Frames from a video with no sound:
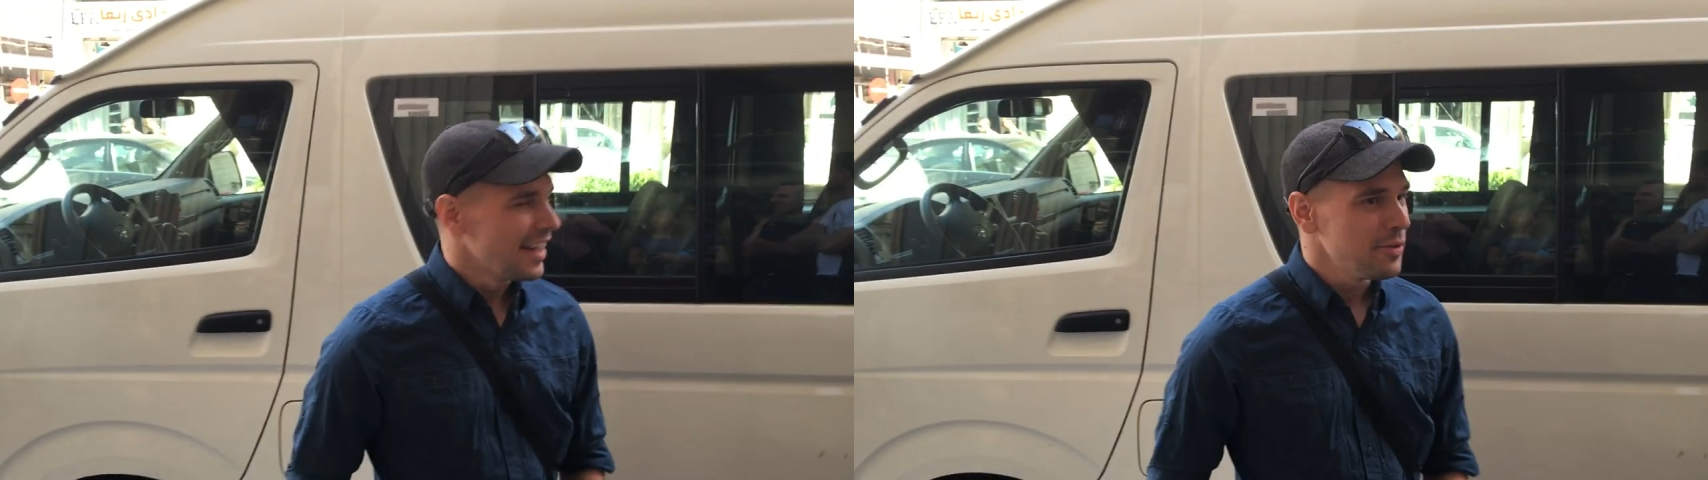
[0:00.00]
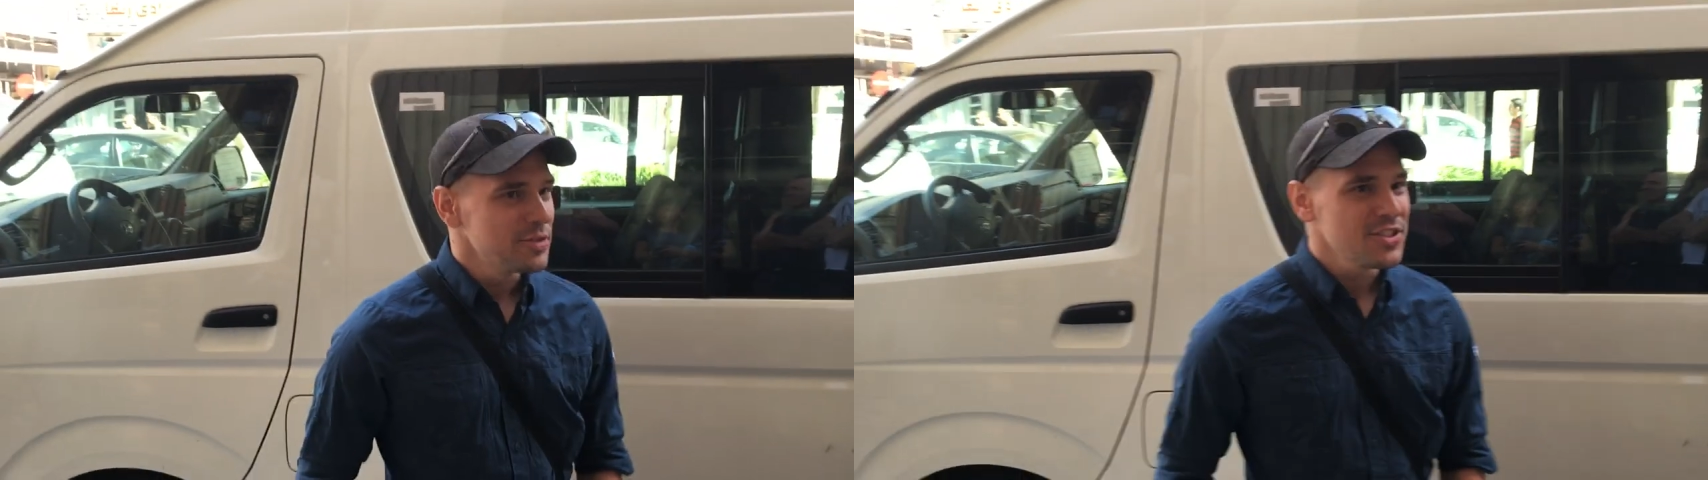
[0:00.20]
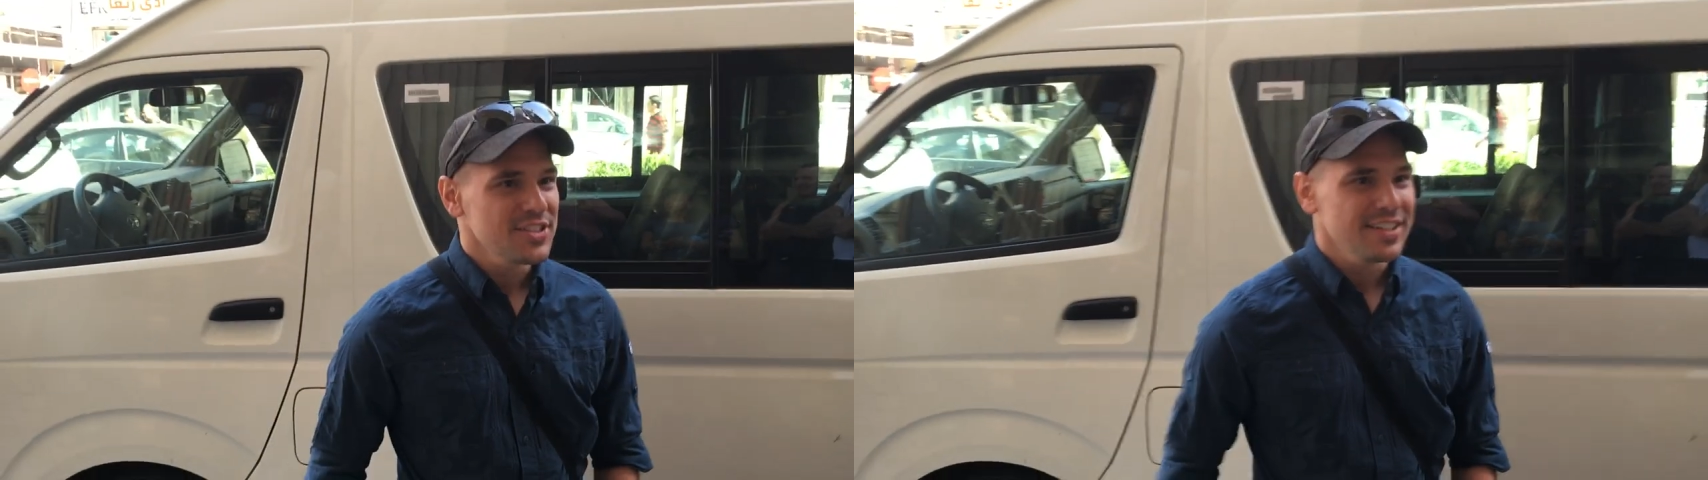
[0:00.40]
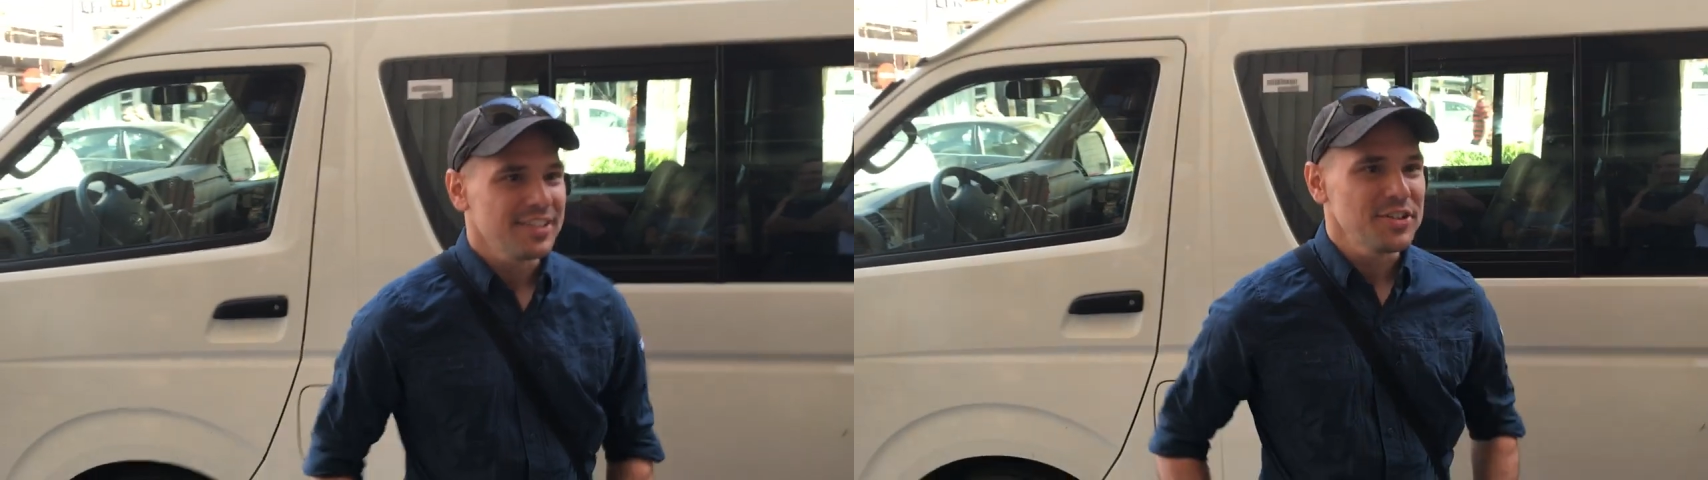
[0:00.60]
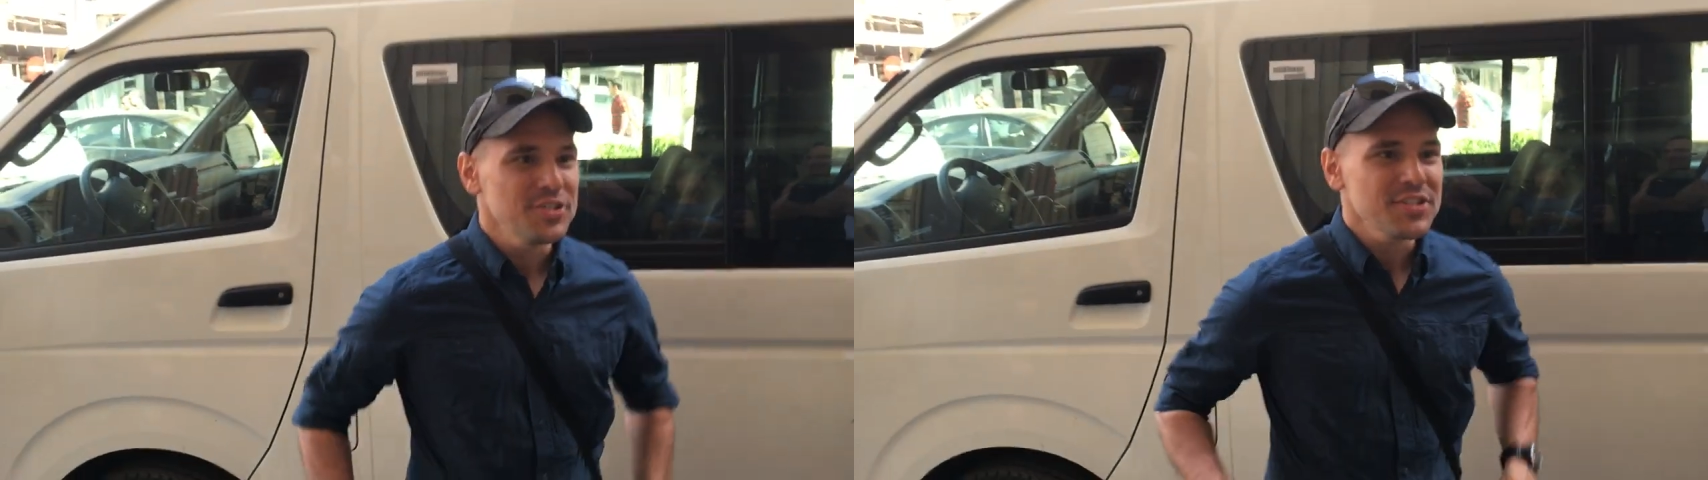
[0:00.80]
It was just,
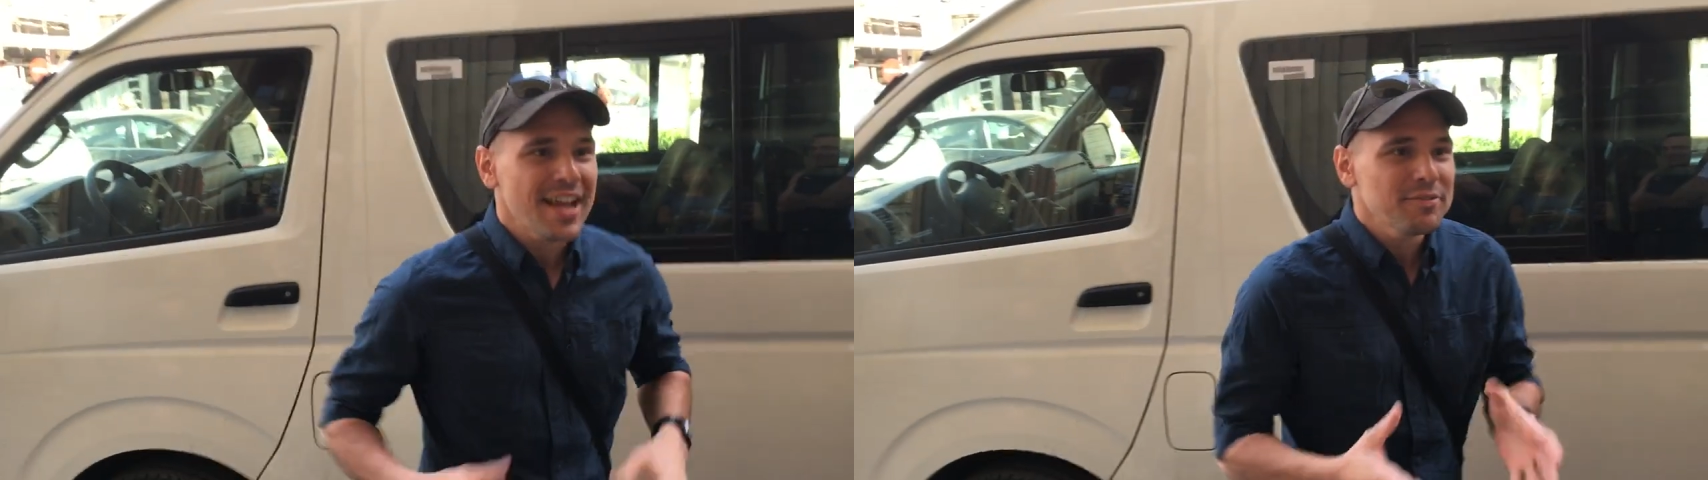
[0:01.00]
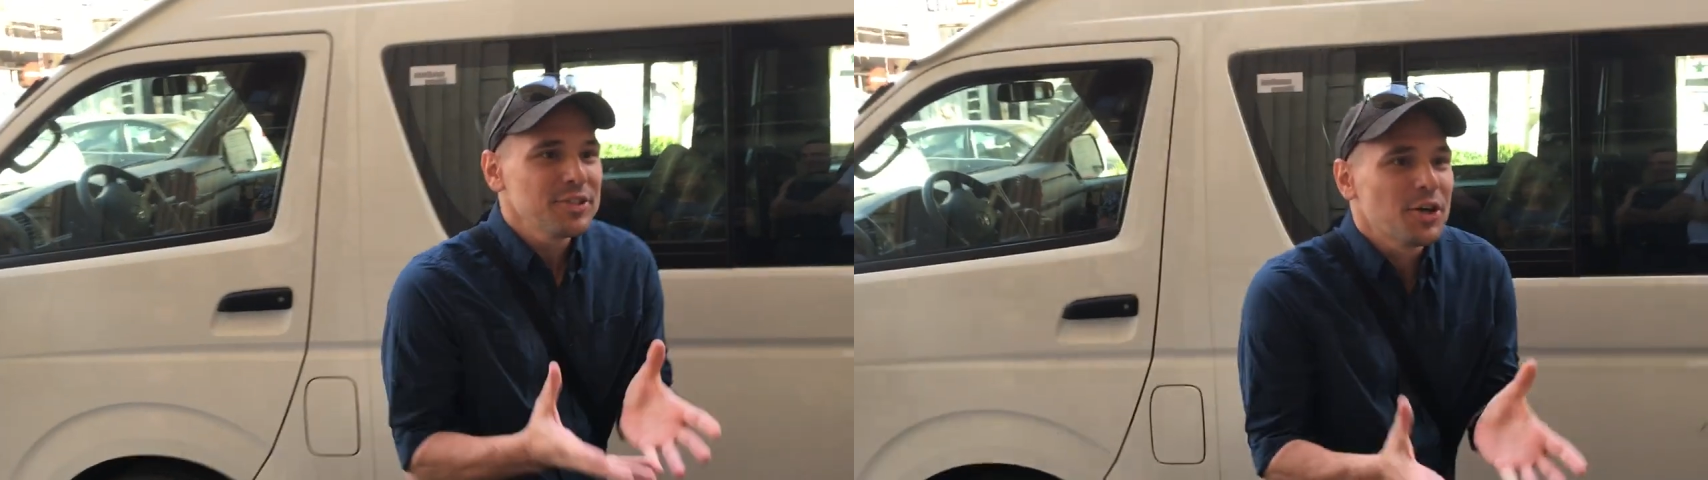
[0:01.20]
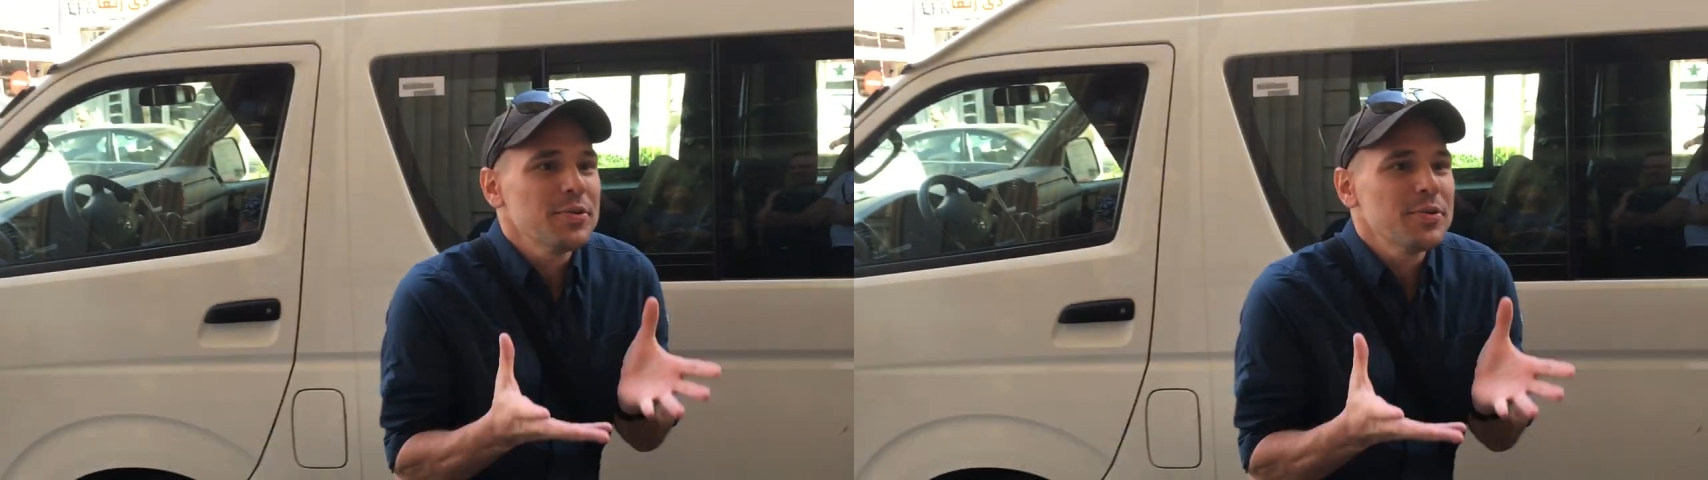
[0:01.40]
you just have